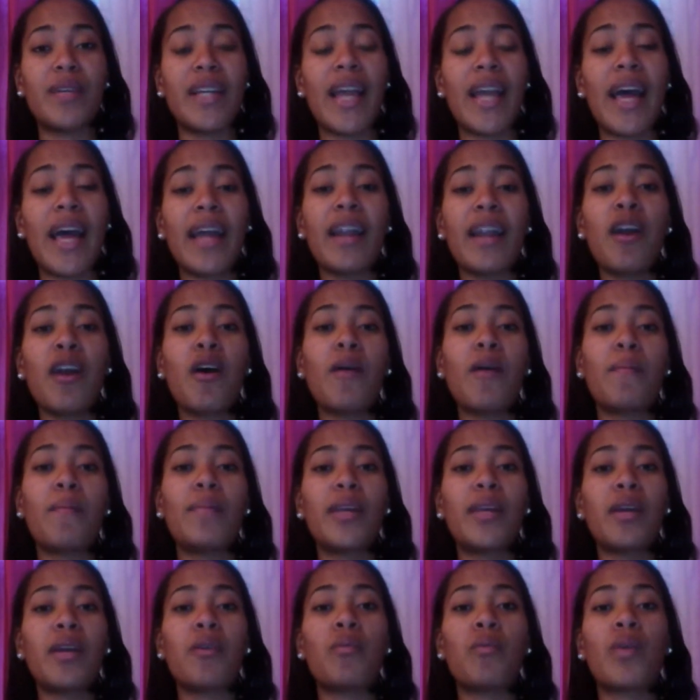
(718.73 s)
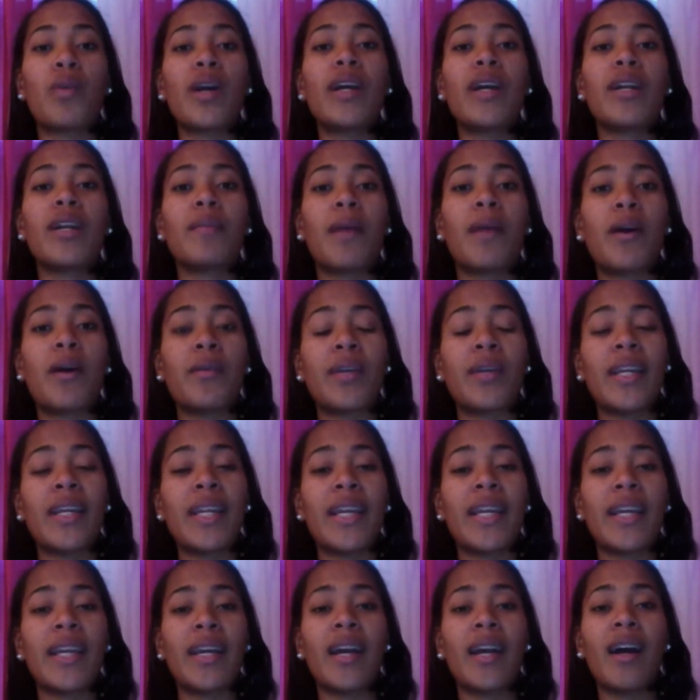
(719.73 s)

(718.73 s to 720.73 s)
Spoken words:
and not being worried about getting